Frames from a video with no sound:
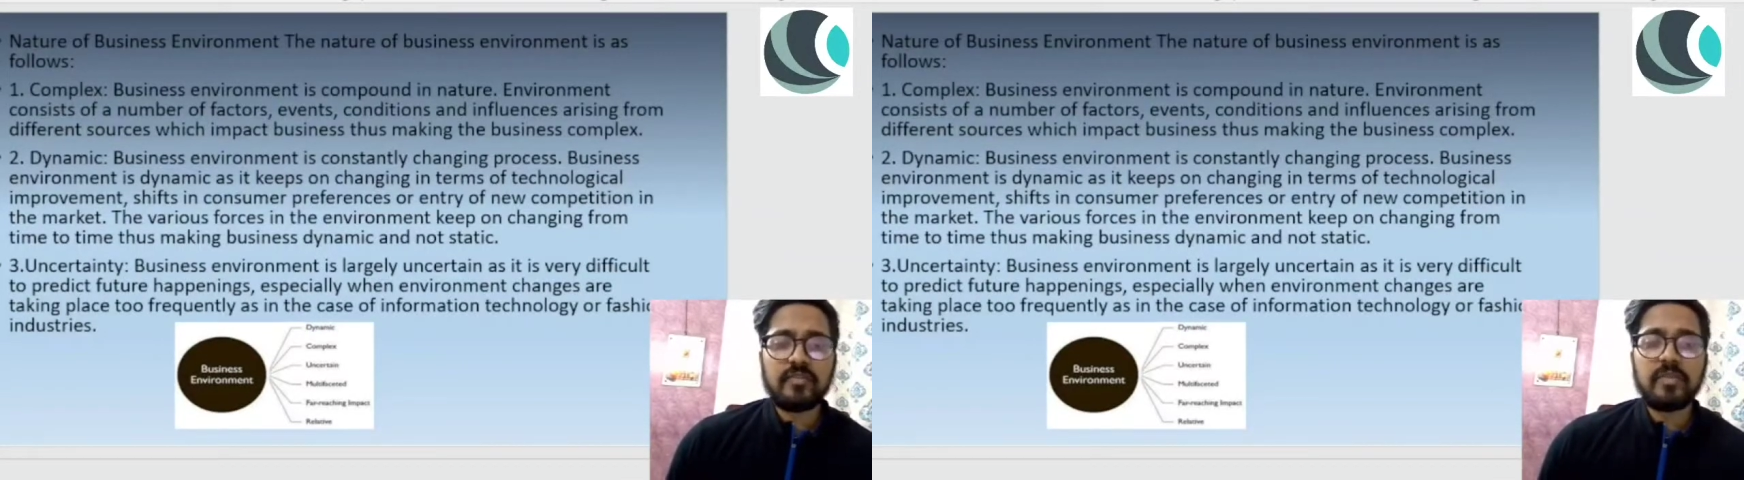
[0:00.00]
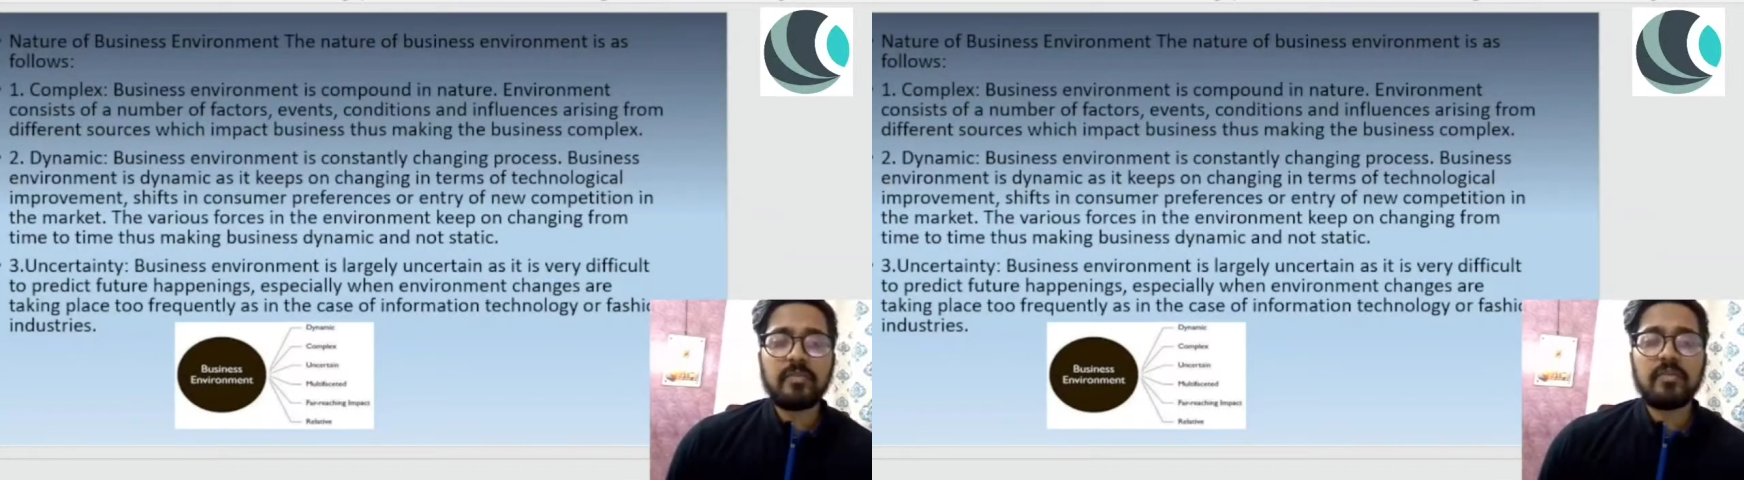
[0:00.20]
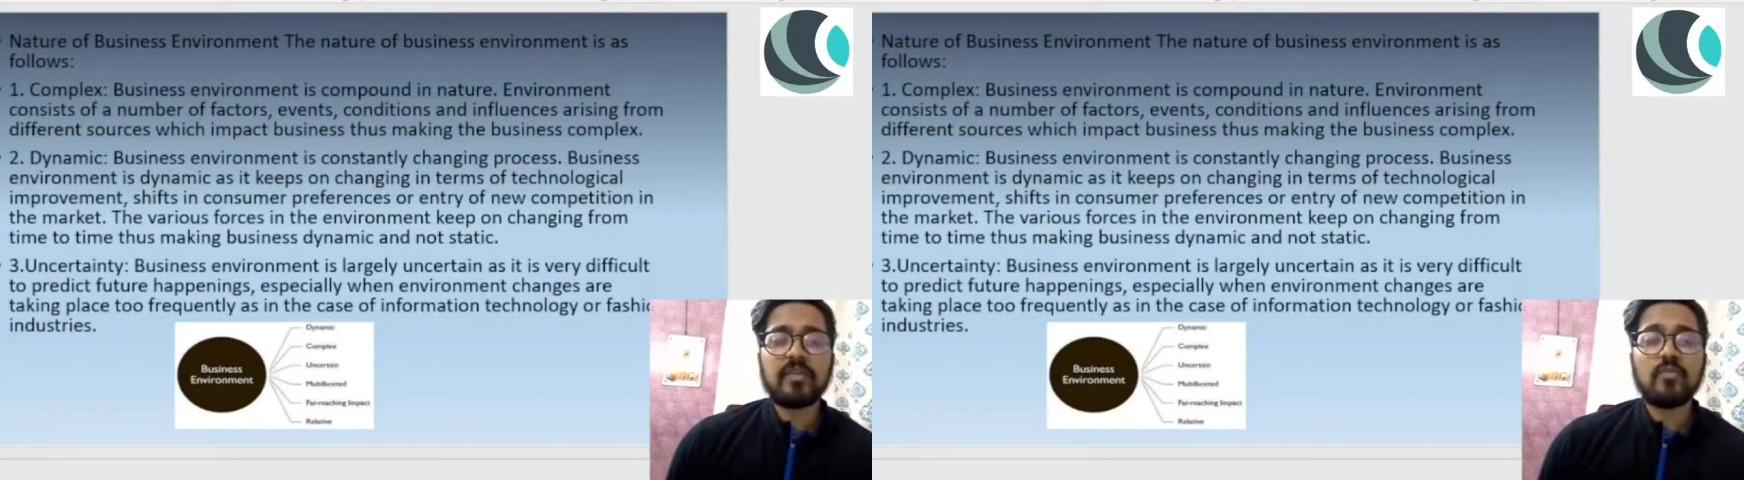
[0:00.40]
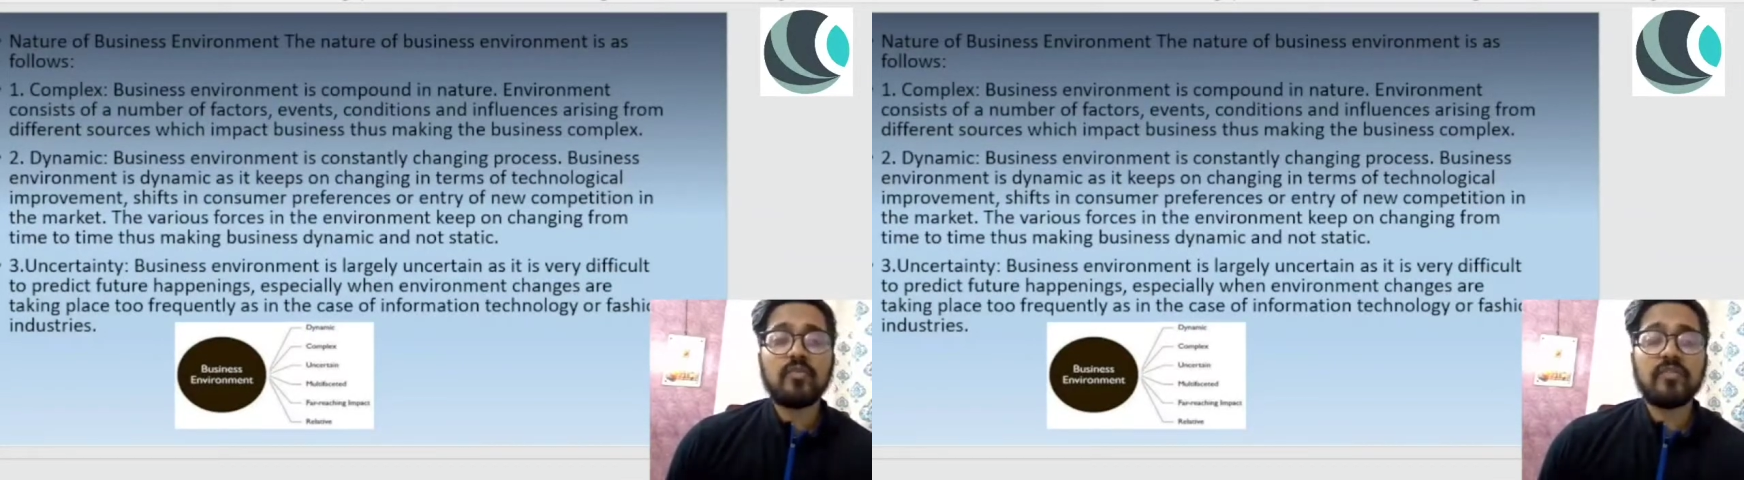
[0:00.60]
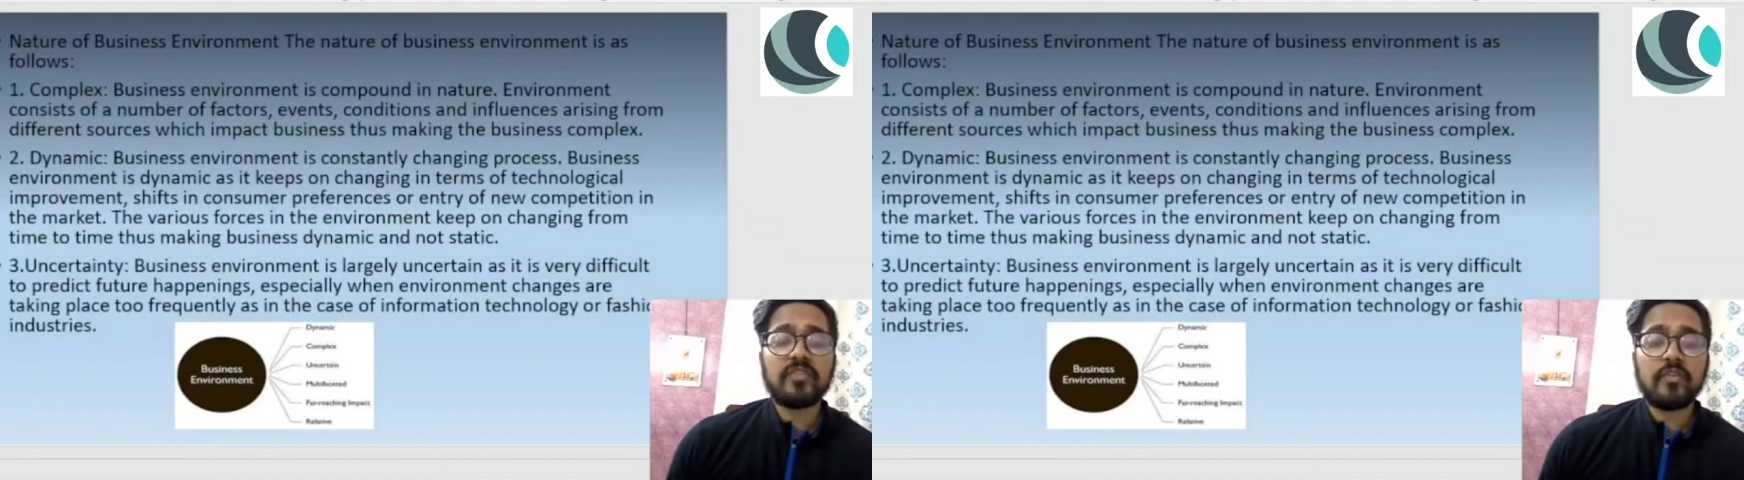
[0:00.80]
People are moving
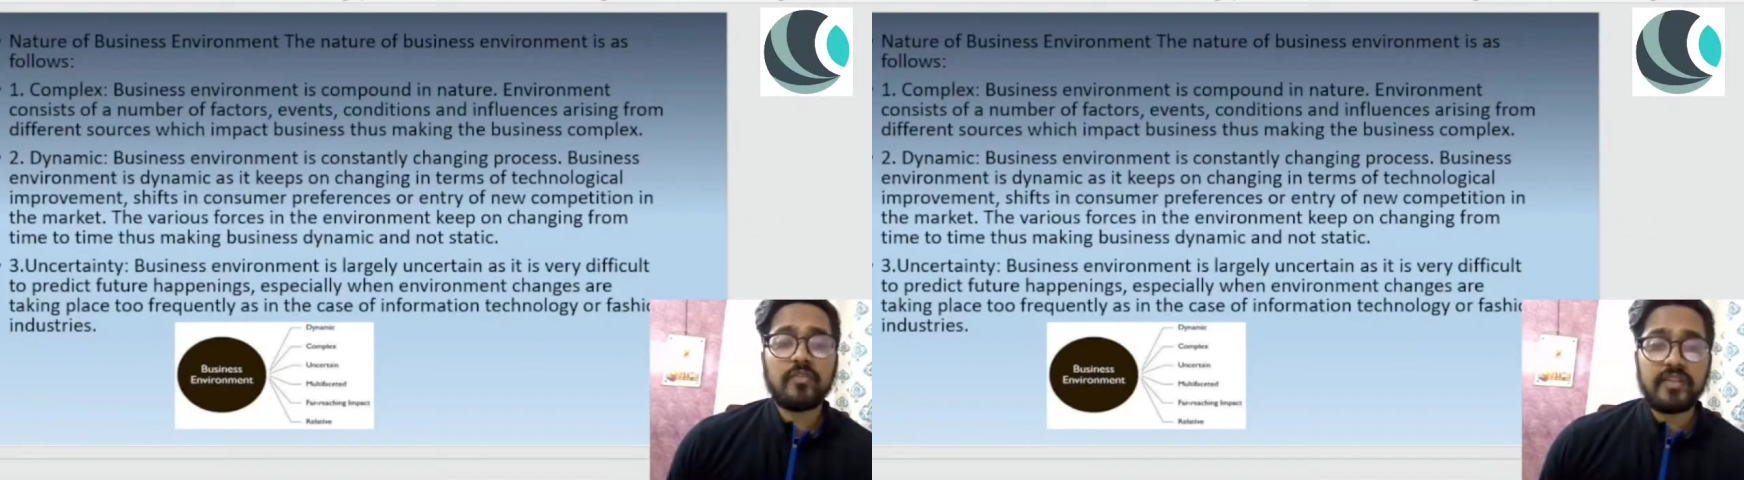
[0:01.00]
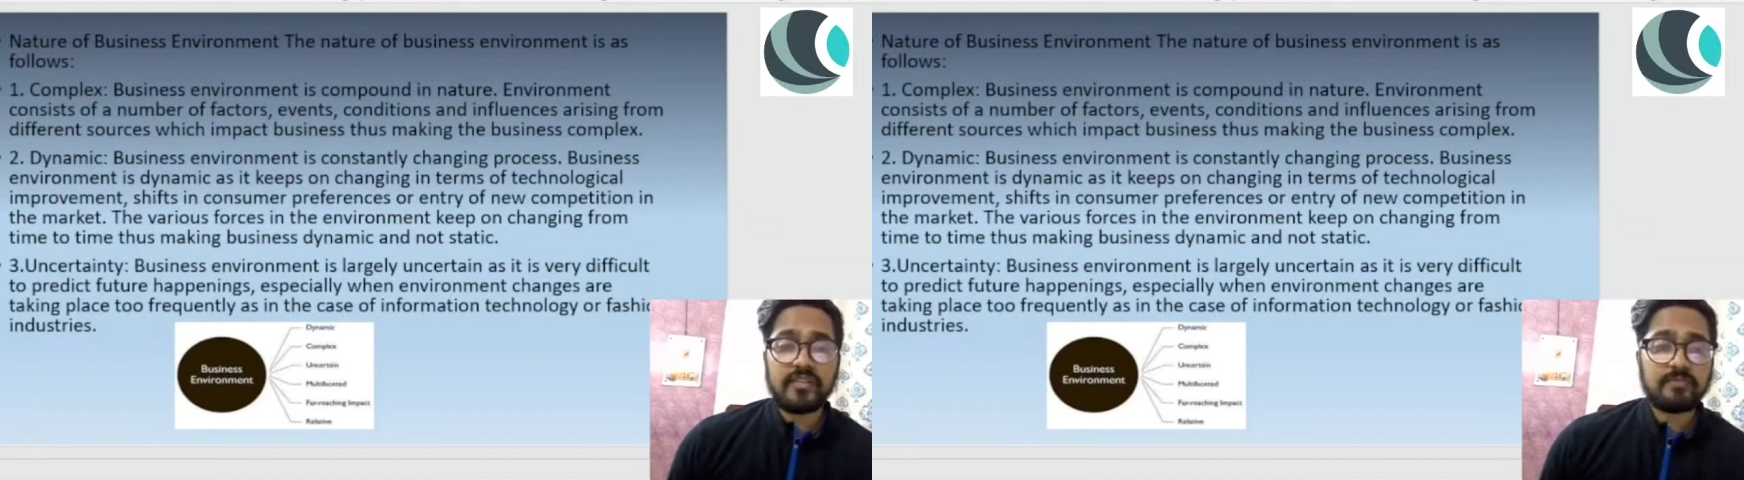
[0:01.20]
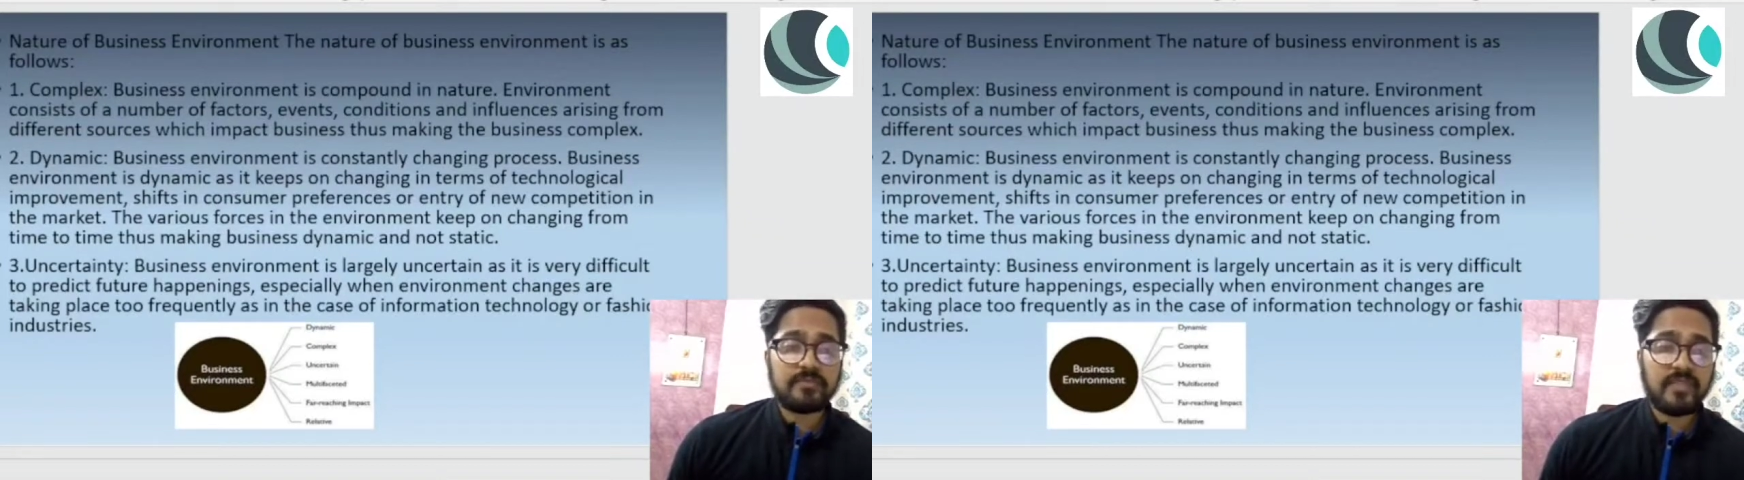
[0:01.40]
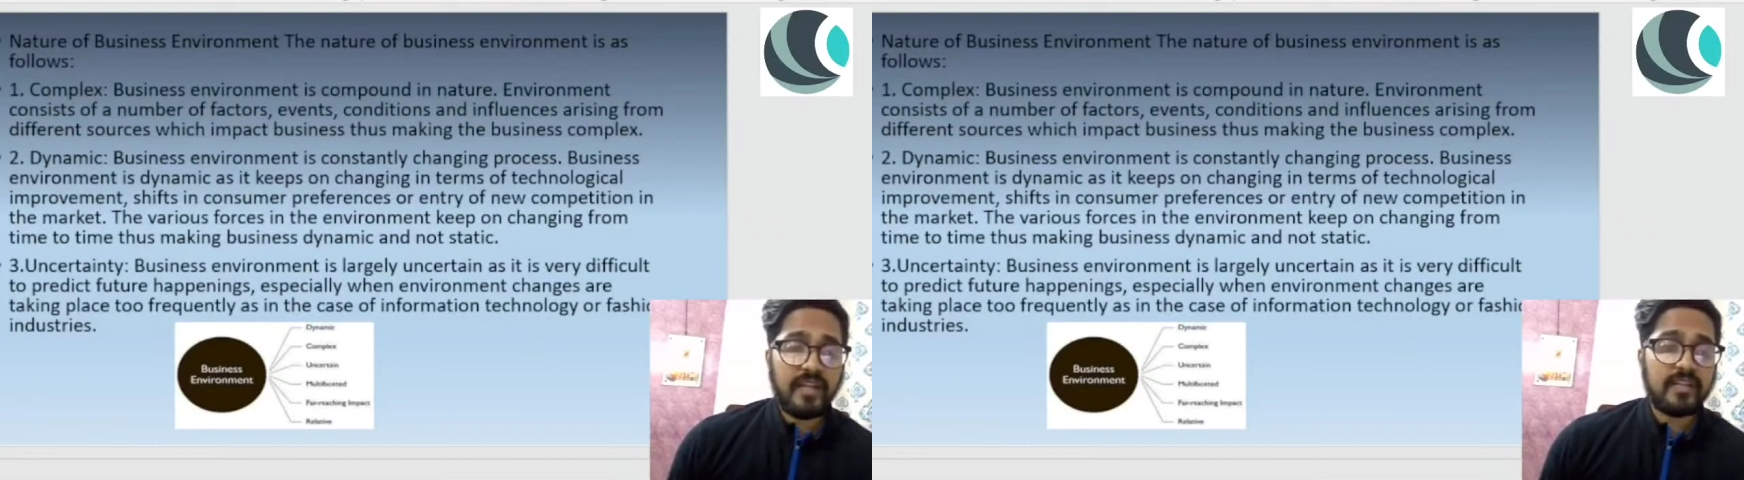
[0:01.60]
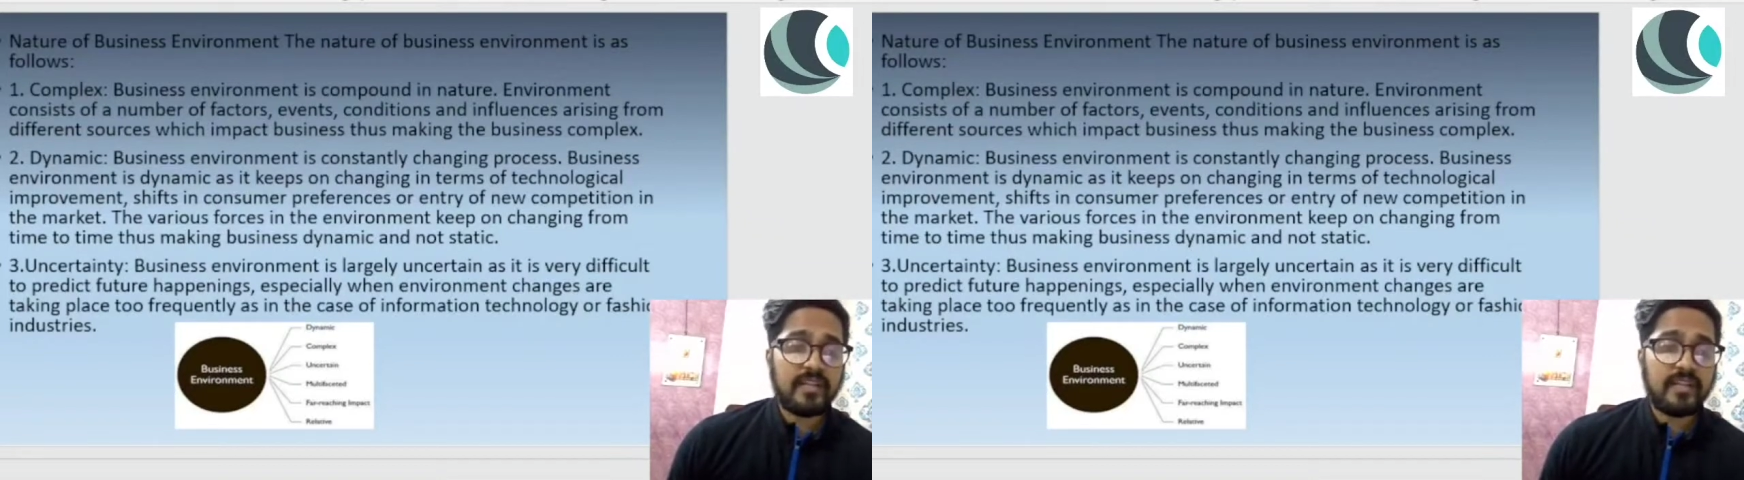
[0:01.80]
with the trends, right?